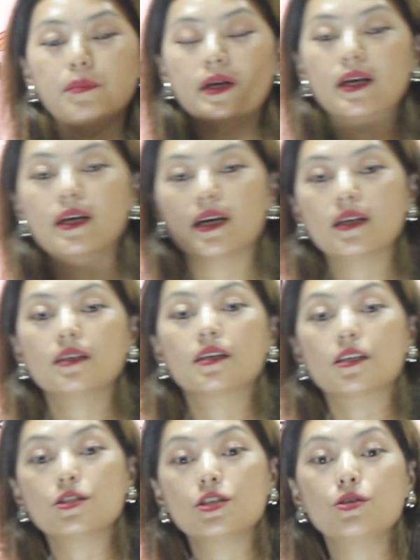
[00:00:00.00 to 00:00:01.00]
But again,
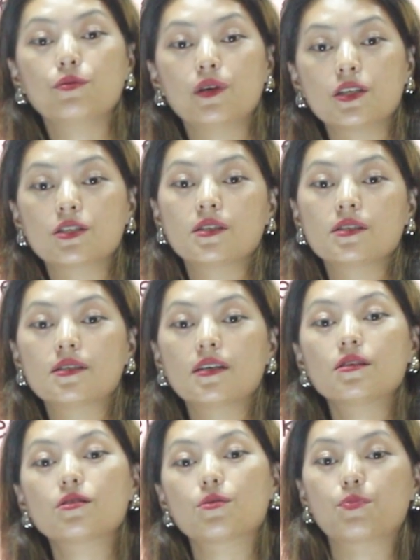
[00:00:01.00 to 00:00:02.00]
continuation is
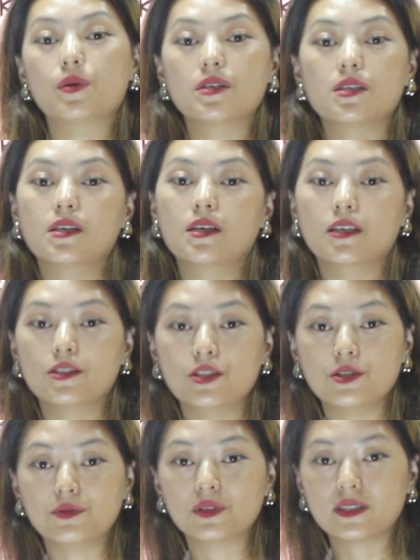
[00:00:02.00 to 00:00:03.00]
there, so present
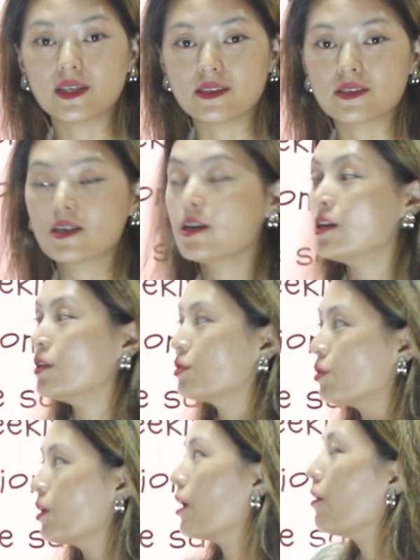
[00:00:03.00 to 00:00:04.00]
continuous tense.
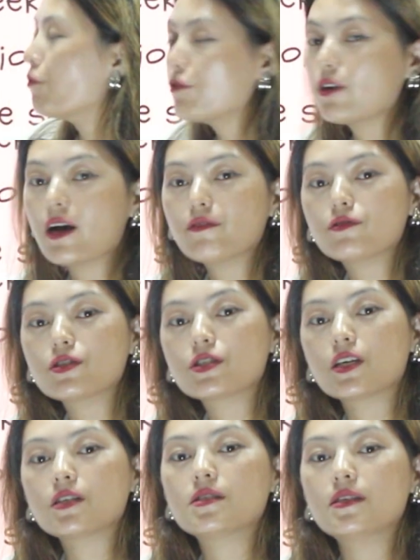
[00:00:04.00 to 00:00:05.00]
So if you have to
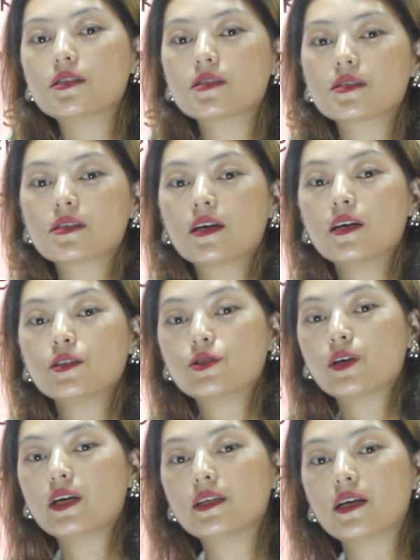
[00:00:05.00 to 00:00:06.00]
change this
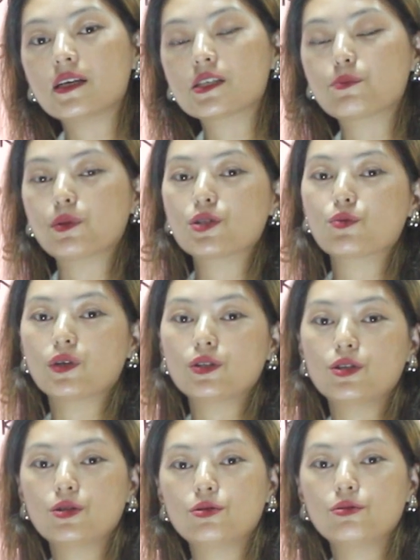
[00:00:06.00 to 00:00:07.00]
to indirect speech, what
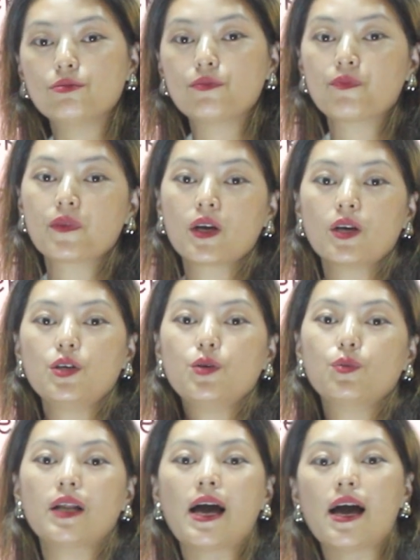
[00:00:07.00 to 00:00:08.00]
do?
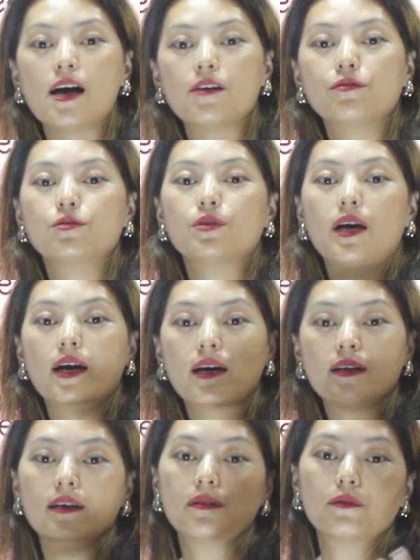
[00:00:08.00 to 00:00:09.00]
You will have to
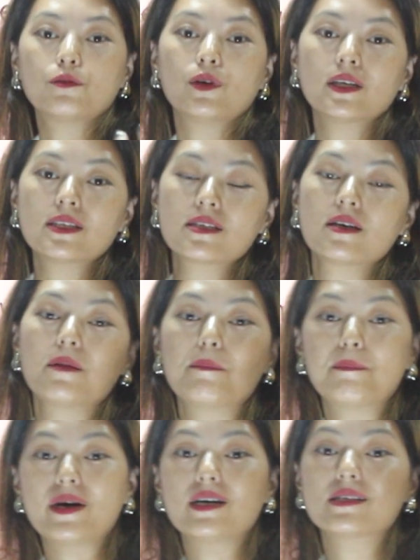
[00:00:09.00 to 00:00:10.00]
add what?
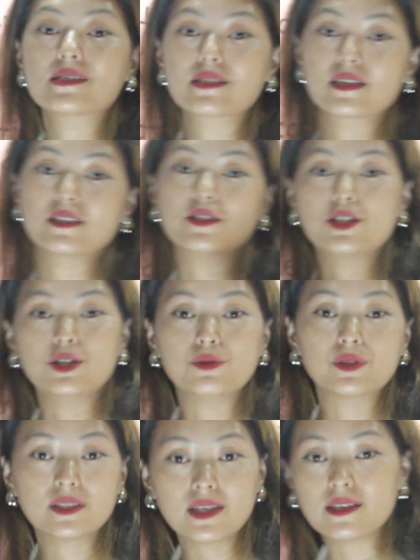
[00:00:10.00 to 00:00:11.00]
Past
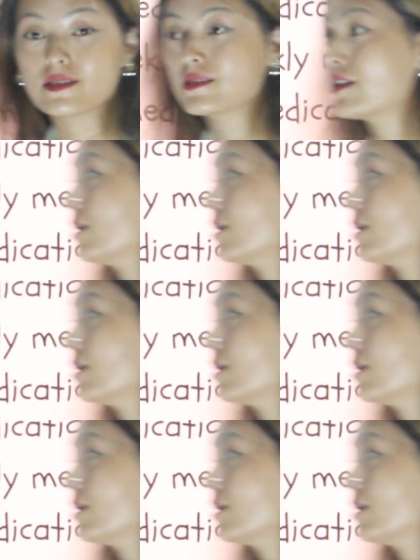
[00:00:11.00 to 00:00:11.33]
continuous tense.